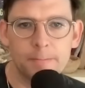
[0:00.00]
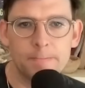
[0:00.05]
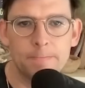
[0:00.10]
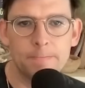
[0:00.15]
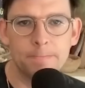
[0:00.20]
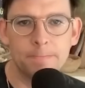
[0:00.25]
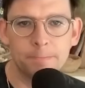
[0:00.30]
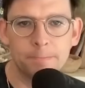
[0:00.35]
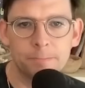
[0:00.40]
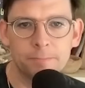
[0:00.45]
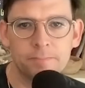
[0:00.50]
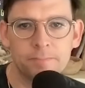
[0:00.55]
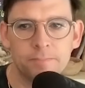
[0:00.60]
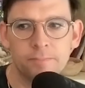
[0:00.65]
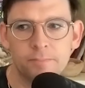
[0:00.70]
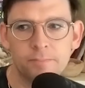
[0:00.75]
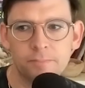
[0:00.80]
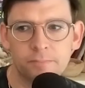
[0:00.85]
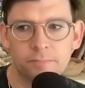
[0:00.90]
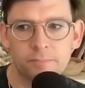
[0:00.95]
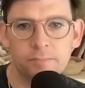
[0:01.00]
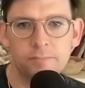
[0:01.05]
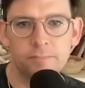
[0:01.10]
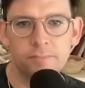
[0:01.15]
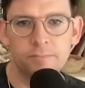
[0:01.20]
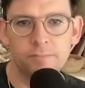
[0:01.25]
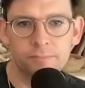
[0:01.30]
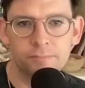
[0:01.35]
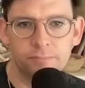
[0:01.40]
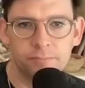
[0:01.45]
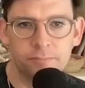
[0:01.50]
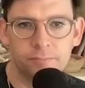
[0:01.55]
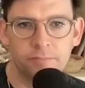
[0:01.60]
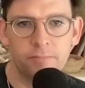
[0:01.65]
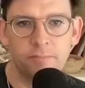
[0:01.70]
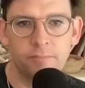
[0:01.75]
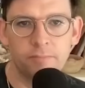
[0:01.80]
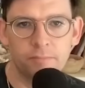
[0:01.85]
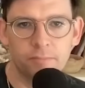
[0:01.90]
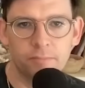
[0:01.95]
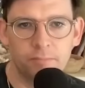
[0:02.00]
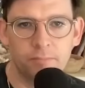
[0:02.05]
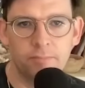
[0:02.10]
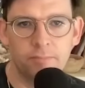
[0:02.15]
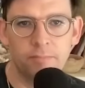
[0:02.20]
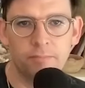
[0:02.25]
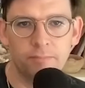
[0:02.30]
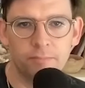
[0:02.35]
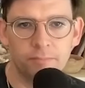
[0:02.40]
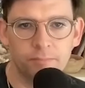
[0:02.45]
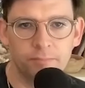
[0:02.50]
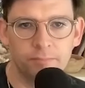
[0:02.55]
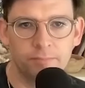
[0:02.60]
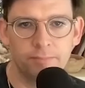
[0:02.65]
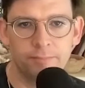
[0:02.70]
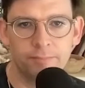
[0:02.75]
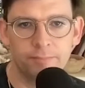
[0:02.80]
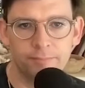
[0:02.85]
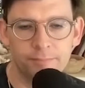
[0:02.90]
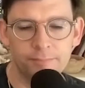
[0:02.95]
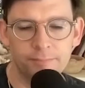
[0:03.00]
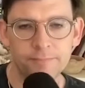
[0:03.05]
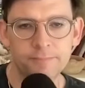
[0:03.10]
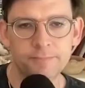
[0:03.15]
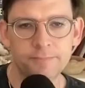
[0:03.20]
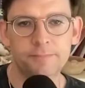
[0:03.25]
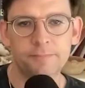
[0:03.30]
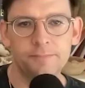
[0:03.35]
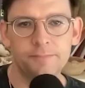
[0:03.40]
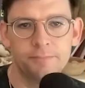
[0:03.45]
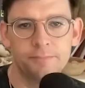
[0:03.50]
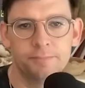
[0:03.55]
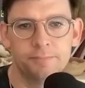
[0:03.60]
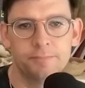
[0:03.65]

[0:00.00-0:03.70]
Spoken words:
plays, opera, bowling? I don't know.